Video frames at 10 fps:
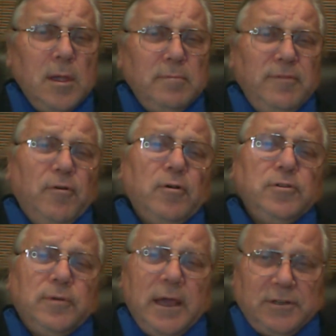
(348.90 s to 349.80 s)
Before
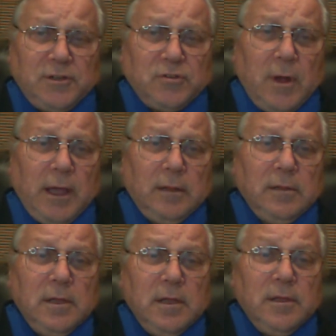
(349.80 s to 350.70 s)
you get to
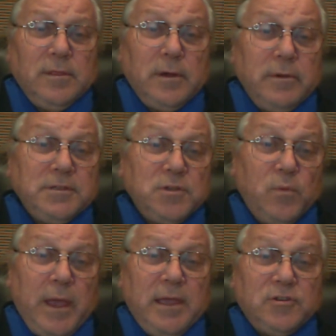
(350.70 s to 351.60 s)
trial, there is a
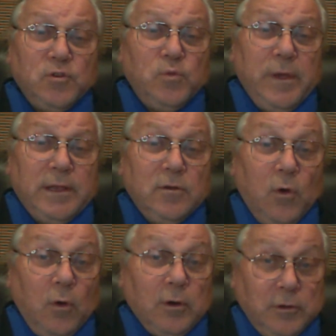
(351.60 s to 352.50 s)
way to win
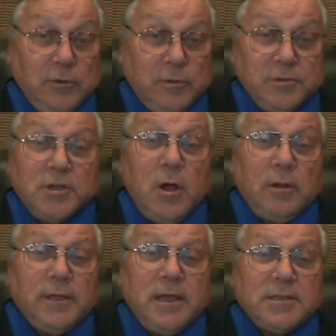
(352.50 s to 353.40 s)
or lose
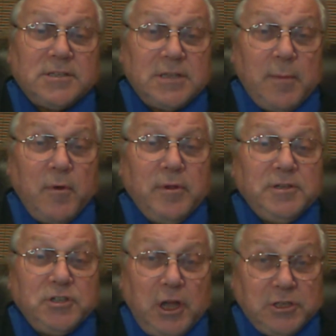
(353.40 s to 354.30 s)
called a summary
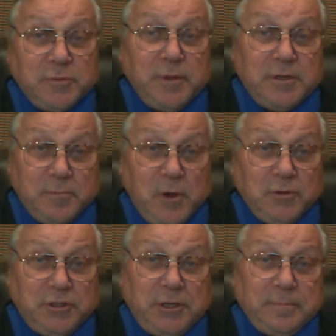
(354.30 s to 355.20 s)
judgment
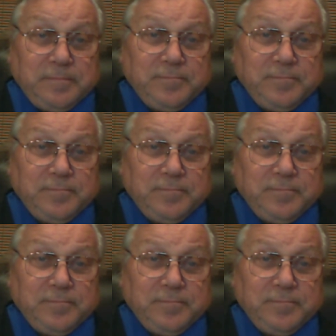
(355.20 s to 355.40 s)
motion.